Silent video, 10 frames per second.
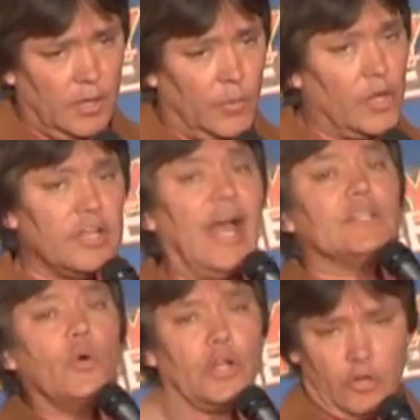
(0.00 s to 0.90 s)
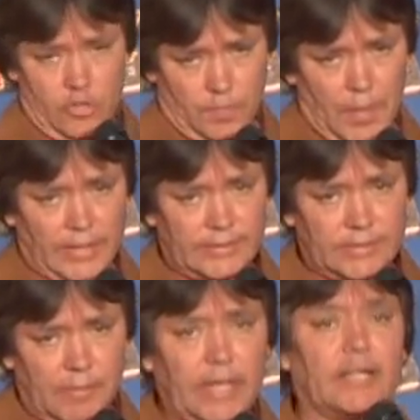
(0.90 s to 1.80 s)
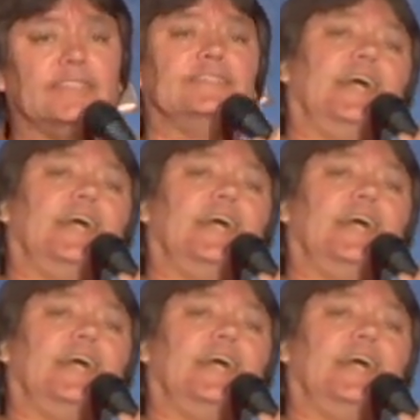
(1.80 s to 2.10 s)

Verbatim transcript: We are not going near those places. My cousin